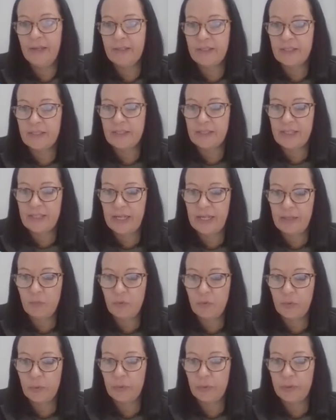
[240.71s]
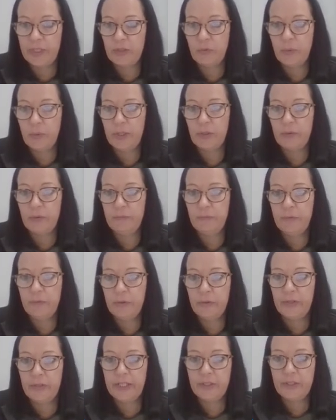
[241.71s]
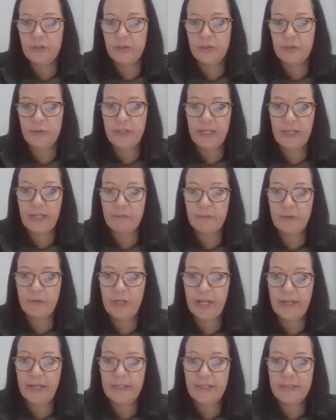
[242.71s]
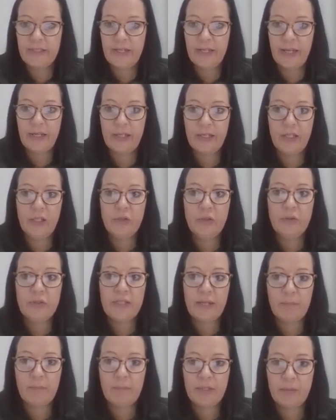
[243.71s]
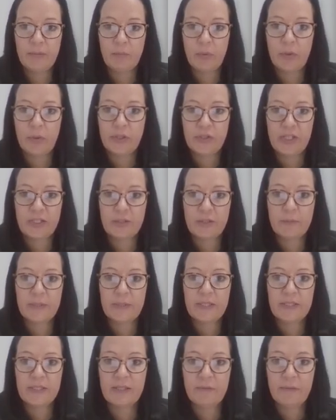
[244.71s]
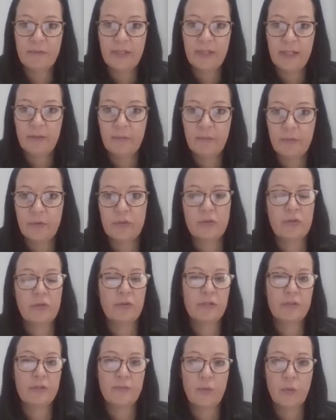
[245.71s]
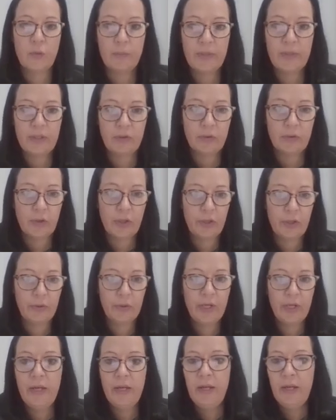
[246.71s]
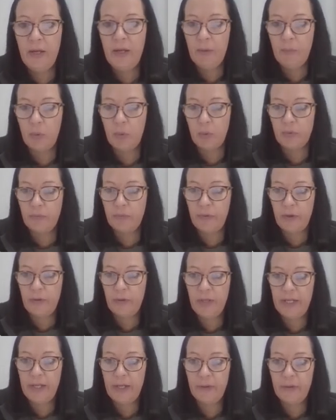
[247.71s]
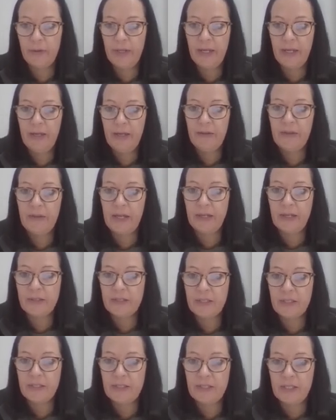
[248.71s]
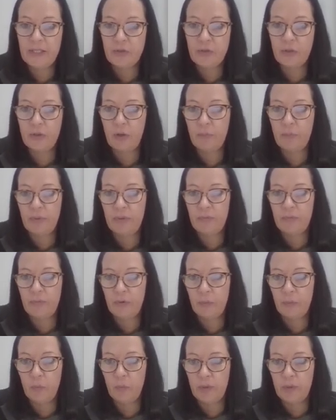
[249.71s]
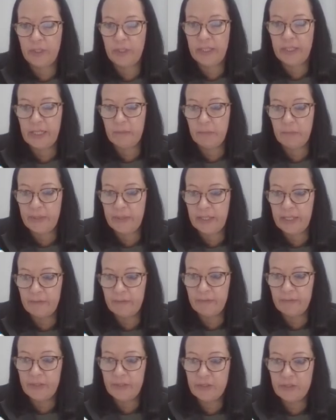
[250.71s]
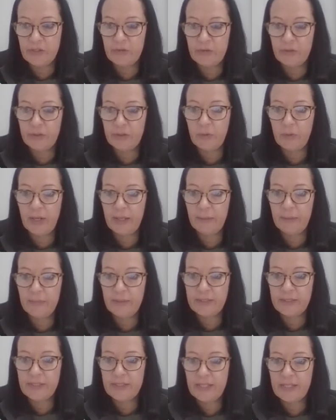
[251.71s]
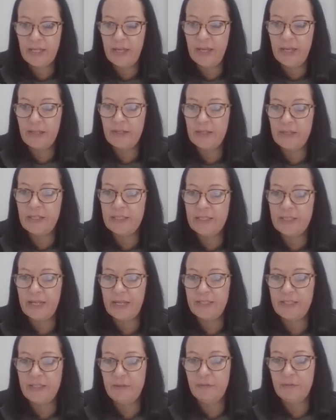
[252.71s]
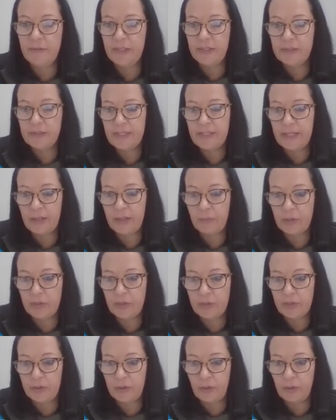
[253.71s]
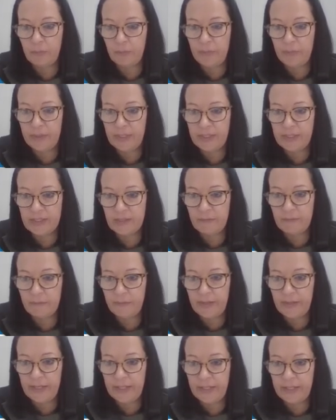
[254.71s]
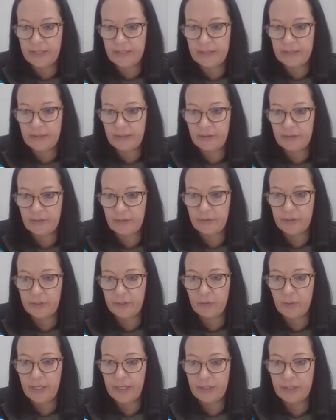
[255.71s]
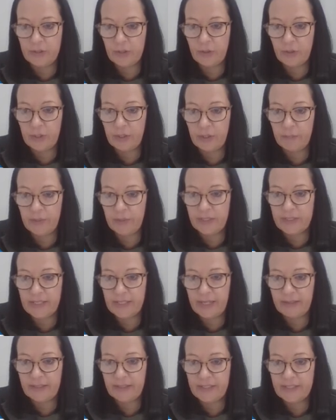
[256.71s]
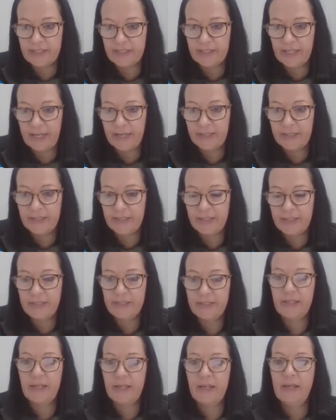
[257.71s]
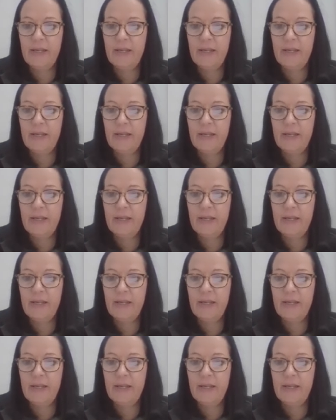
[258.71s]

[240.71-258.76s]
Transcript: It's the same rule that we are referring to, and I've created a new template project specifically for the transform and grow portfolio. The entity to copy from will again be governance requirements. The data fields that I want to copy is the phase, the required document, and the status.